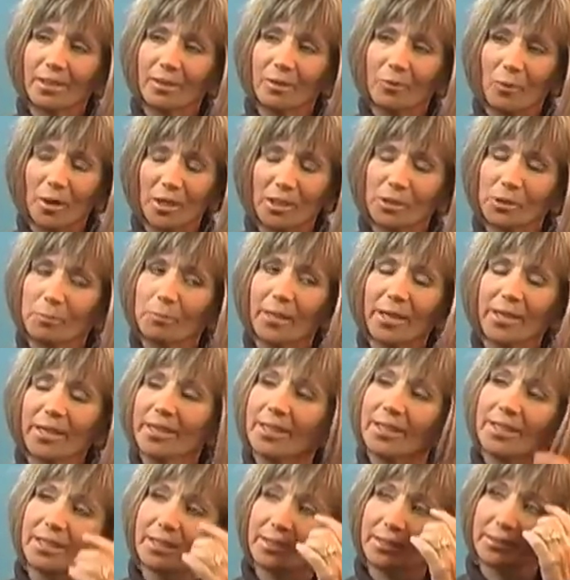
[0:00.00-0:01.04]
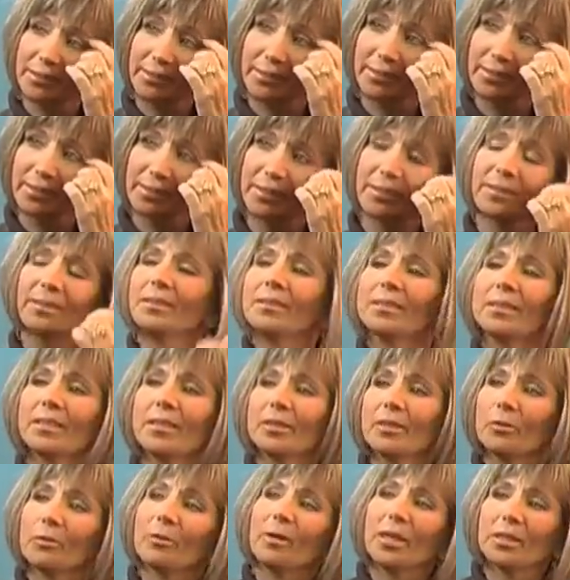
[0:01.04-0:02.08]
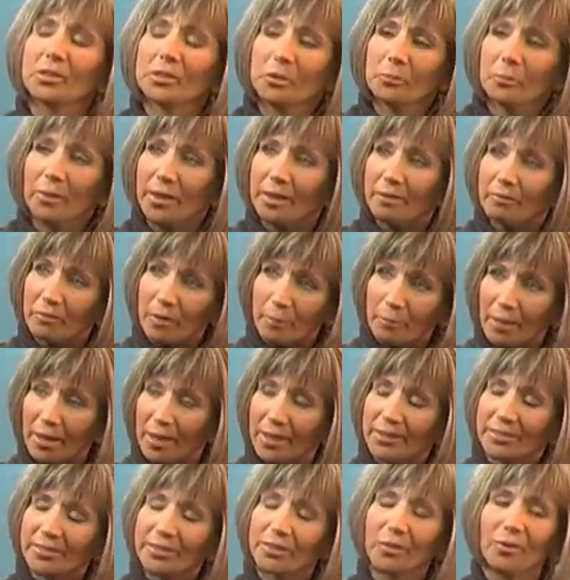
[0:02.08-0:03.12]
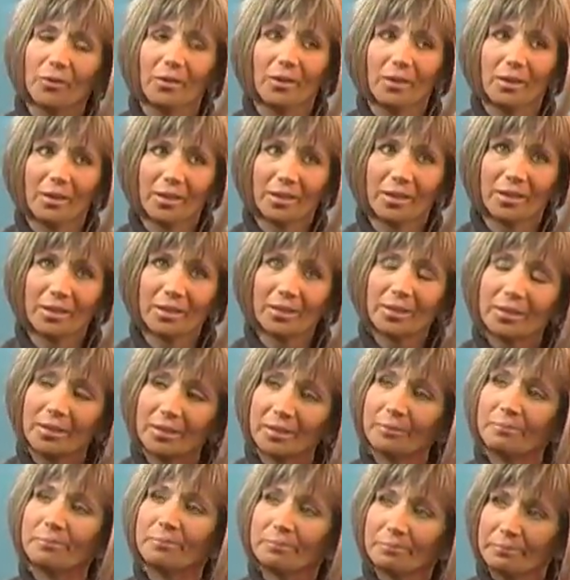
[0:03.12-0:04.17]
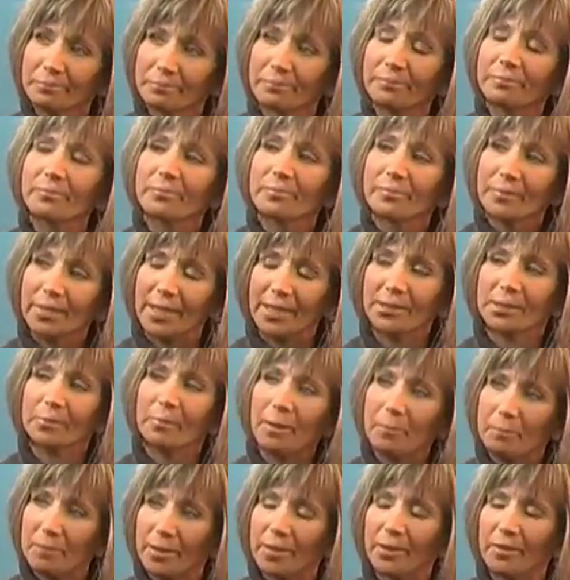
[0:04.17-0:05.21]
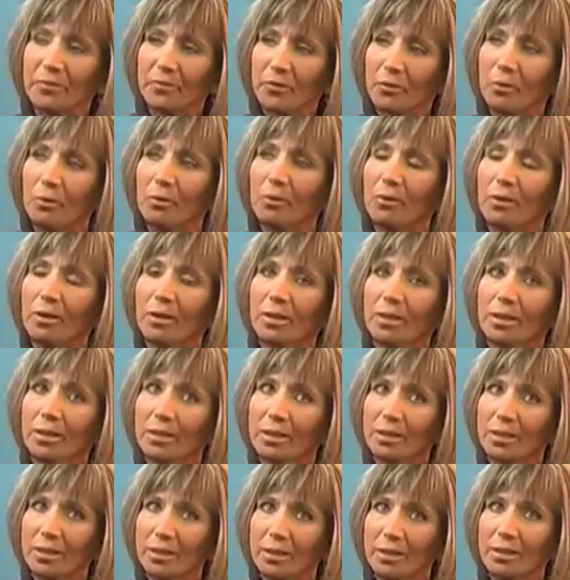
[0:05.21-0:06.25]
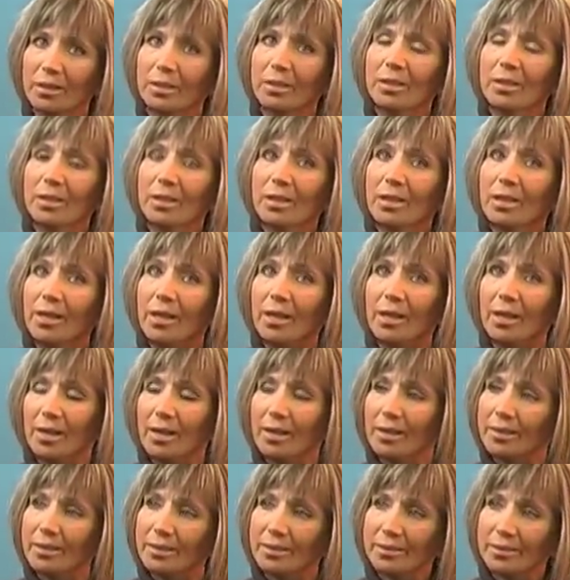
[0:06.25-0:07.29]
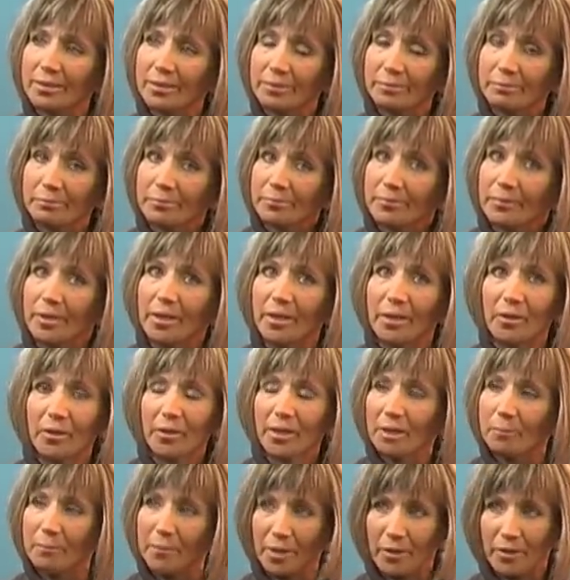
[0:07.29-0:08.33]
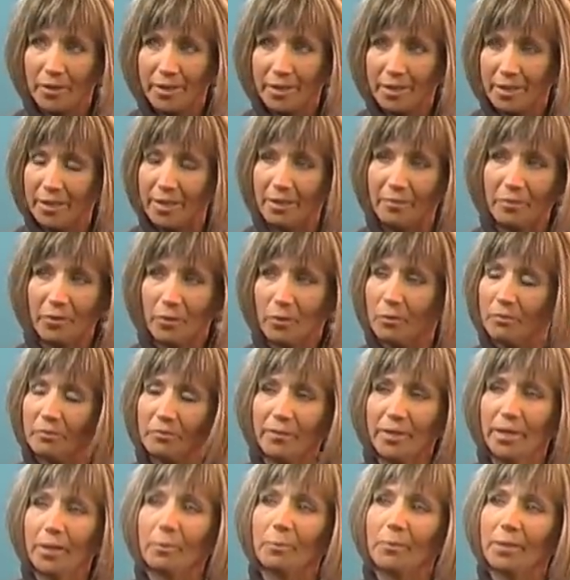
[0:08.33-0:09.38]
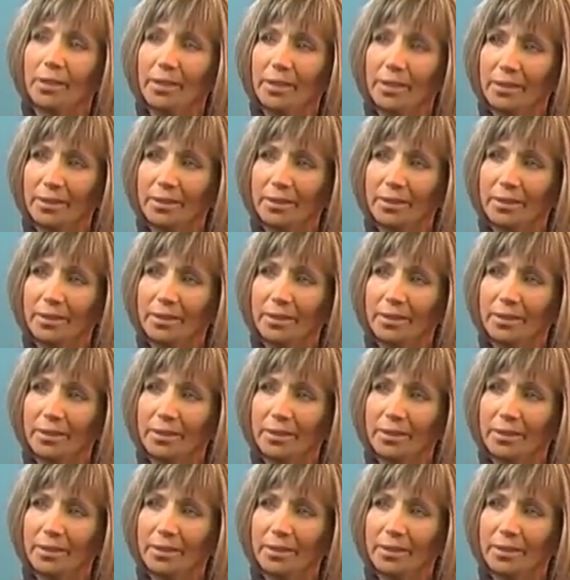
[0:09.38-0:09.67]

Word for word: watch my kids graduate from high school. That's my biggest goal. And, you know, get married and have their own family.